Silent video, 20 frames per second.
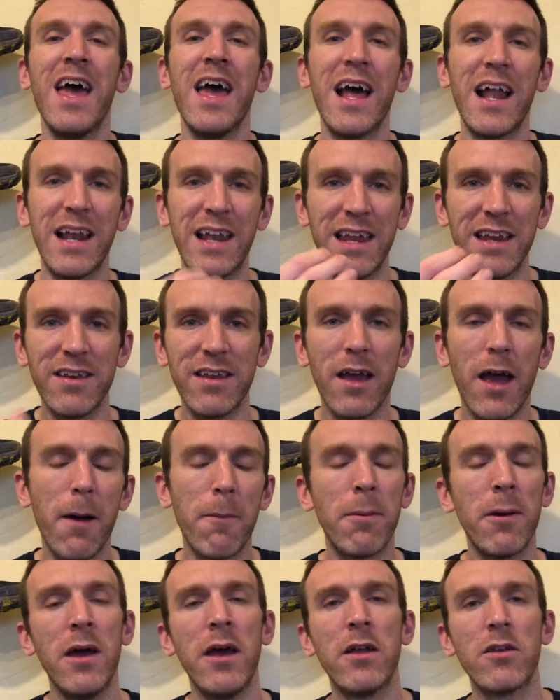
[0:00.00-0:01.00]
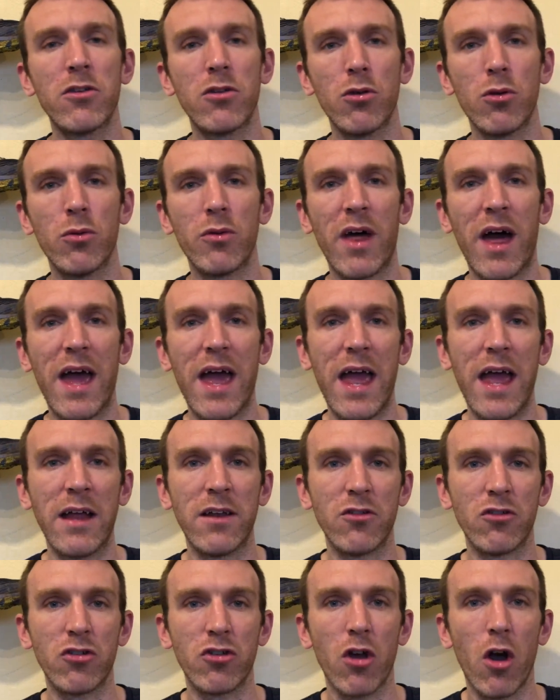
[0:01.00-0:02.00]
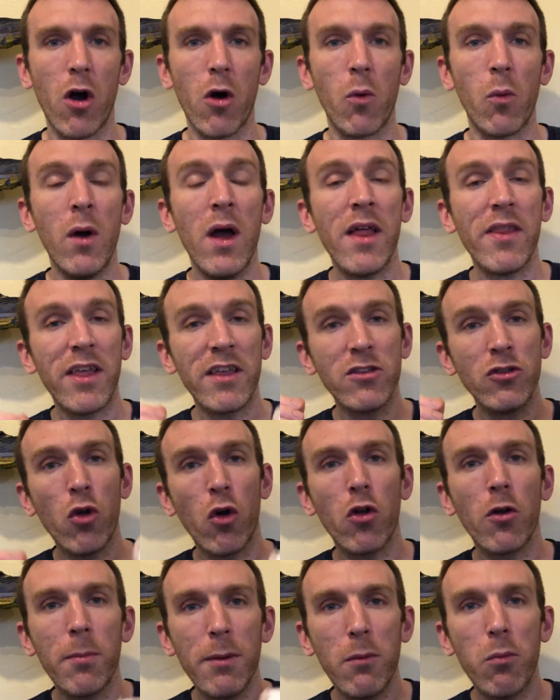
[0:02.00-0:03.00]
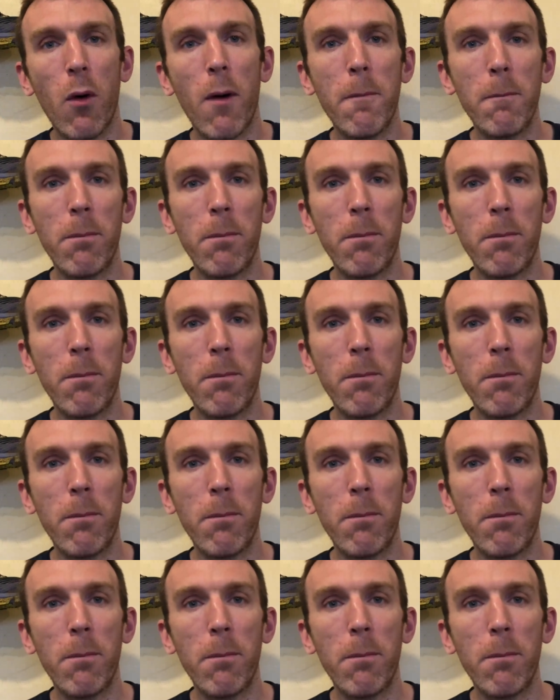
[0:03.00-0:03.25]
leading up to that end goal. There's not going to be one